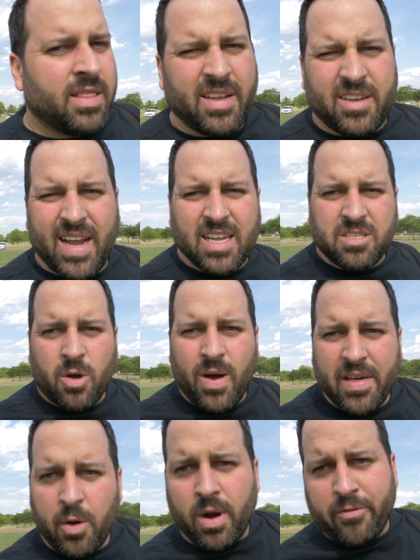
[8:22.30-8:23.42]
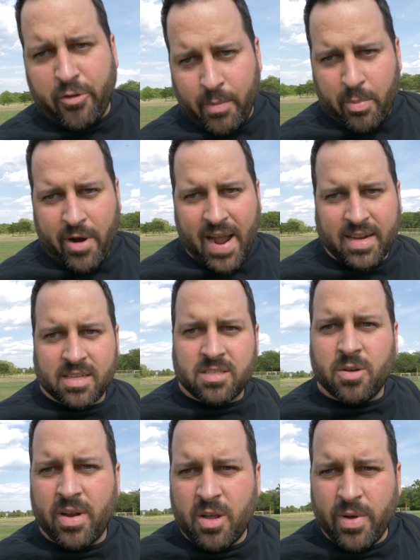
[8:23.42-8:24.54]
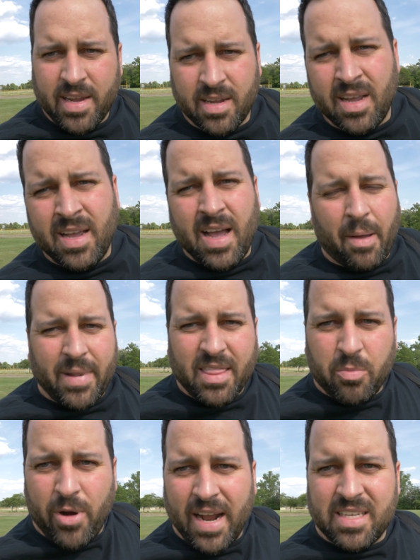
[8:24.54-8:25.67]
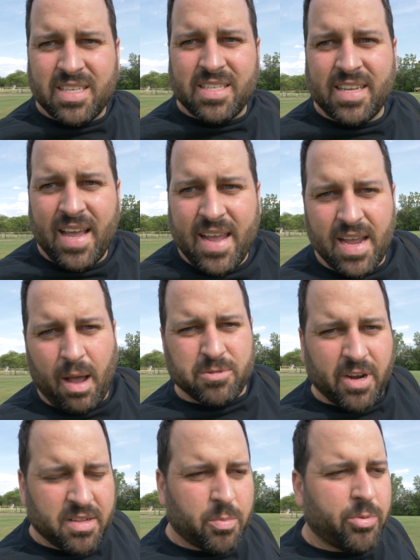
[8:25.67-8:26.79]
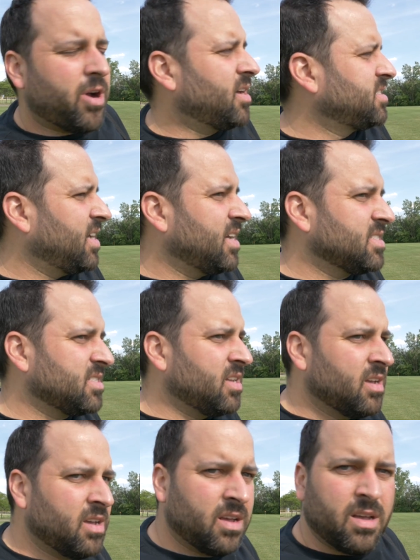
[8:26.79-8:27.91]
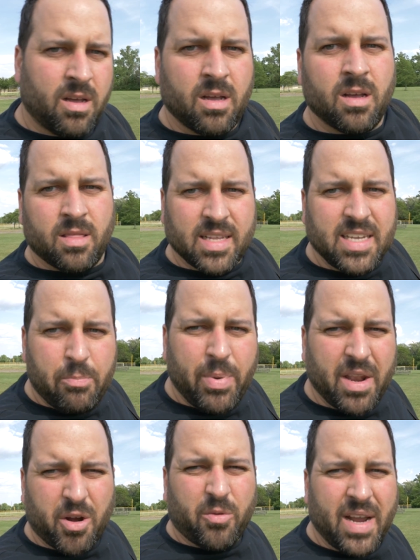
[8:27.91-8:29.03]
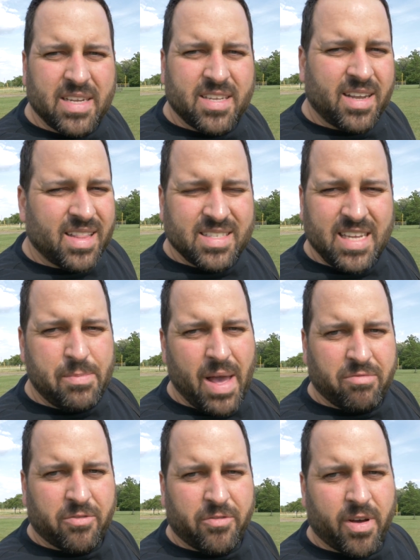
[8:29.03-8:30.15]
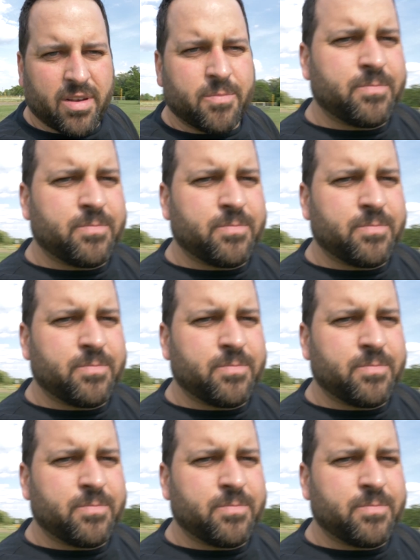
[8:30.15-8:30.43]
let you guys know how they're working for my practice. So anyway, I'm getting the practice in today. I'm starting the process. Let's get better at racing. Let's keep having fun.